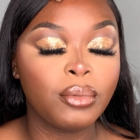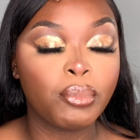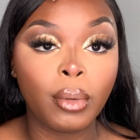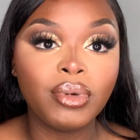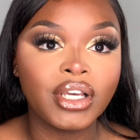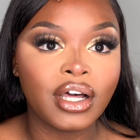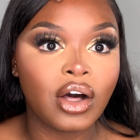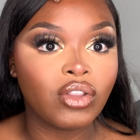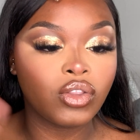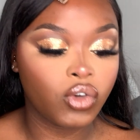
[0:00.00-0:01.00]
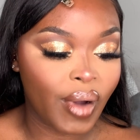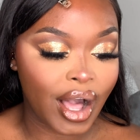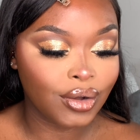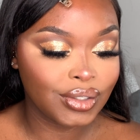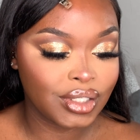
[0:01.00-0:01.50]
properly curled
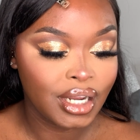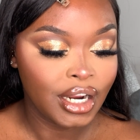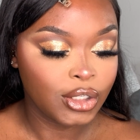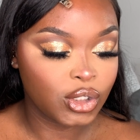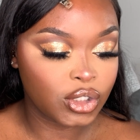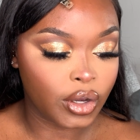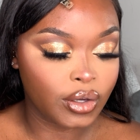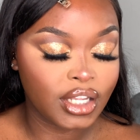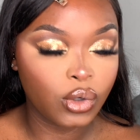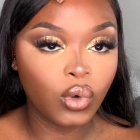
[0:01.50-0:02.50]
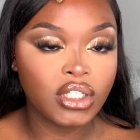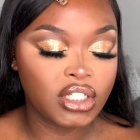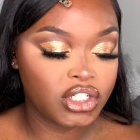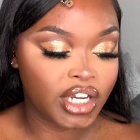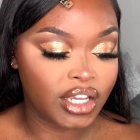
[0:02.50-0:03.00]
throughout. So in order
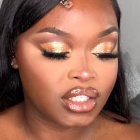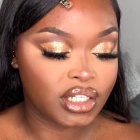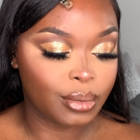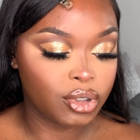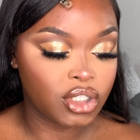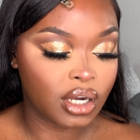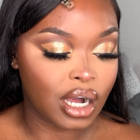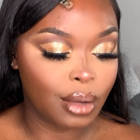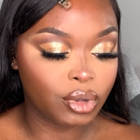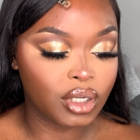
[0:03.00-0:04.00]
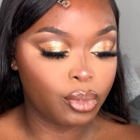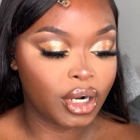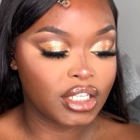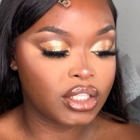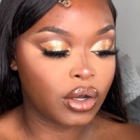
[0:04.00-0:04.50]
to change the temperature, I'm going to
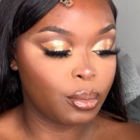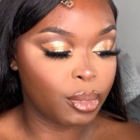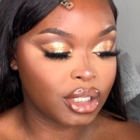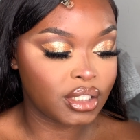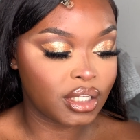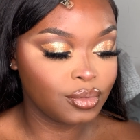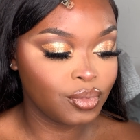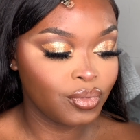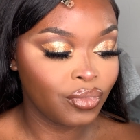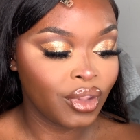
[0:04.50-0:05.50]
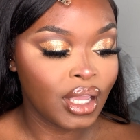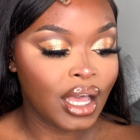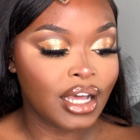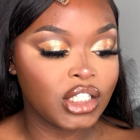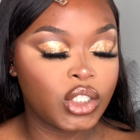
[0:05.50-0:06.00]
press the on button
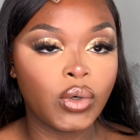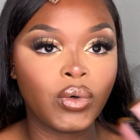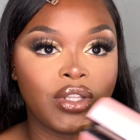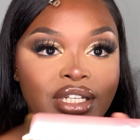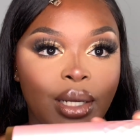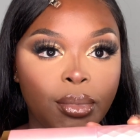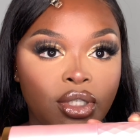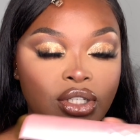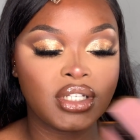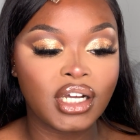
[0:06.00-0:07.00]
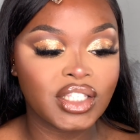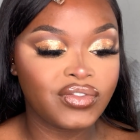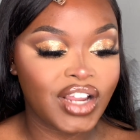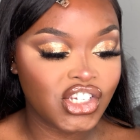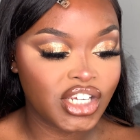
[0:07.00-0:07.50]
until the temperature starts
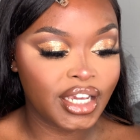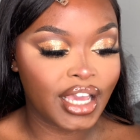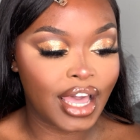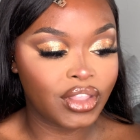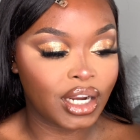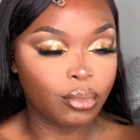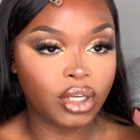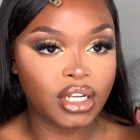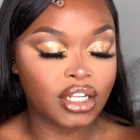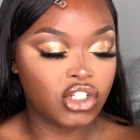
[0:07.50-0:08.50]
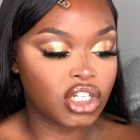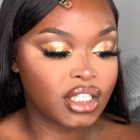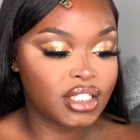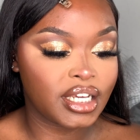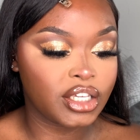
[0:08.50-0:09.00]
flashing, and then I'm going to
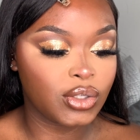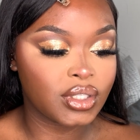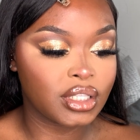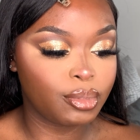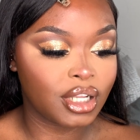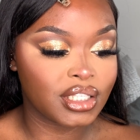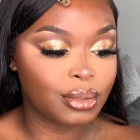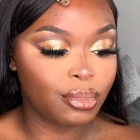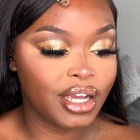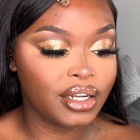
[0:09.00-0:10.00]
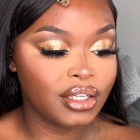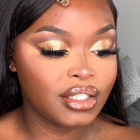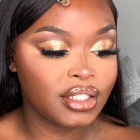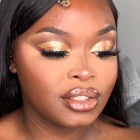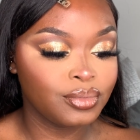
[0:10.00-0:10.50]
adjust it using the plus and minus.